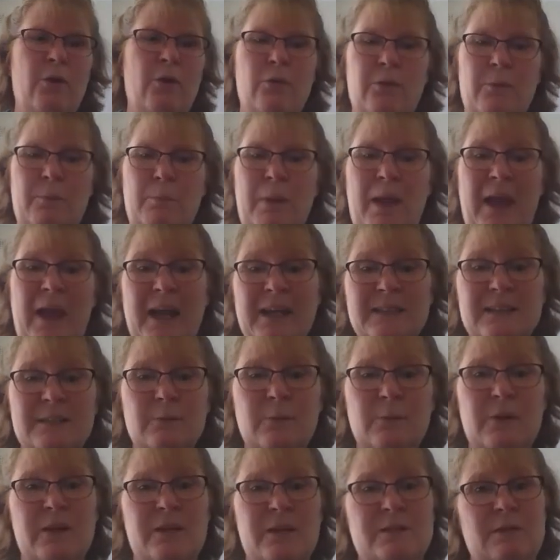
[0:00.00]
the
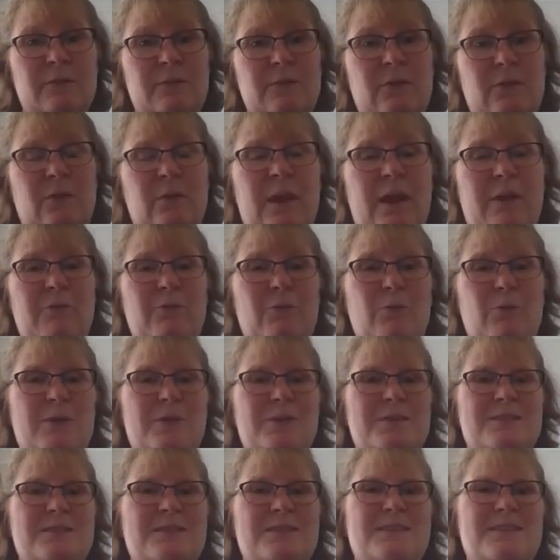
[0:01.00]
passwords of your loved
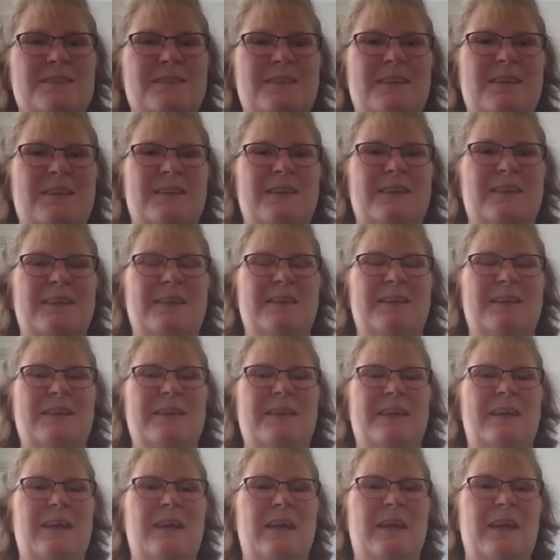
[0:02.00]
ones'
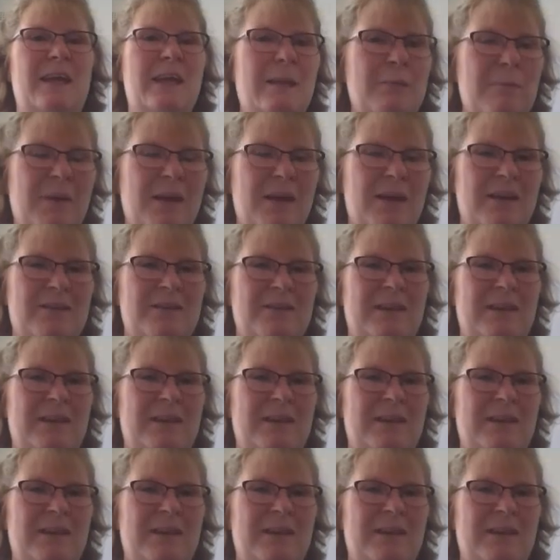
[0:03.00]
email